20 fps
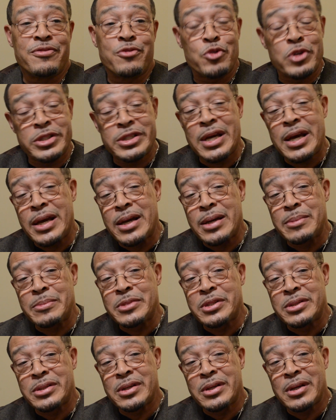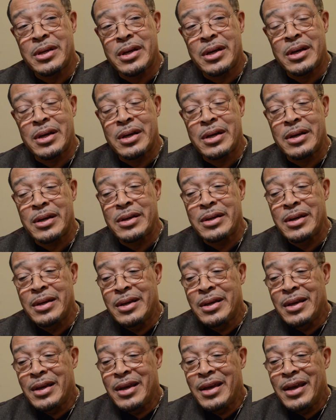4 times,
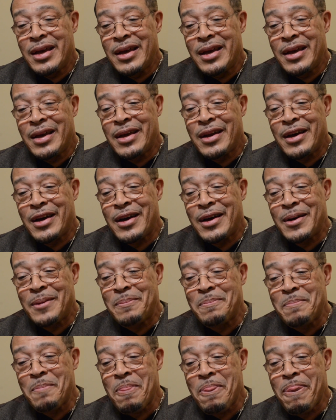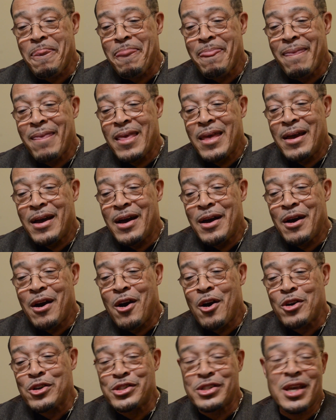and
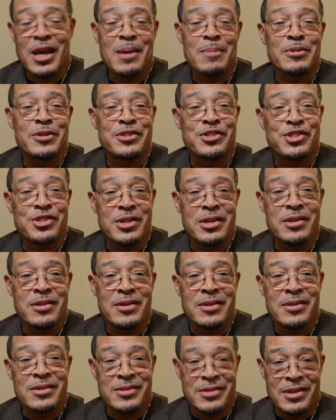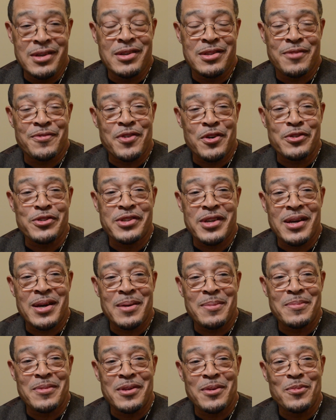always came to see it the first
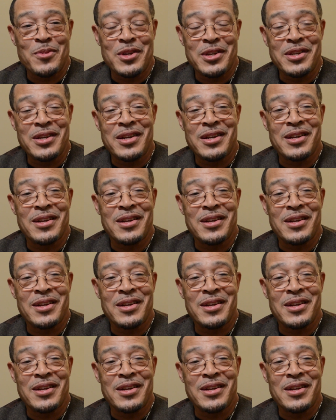time that we did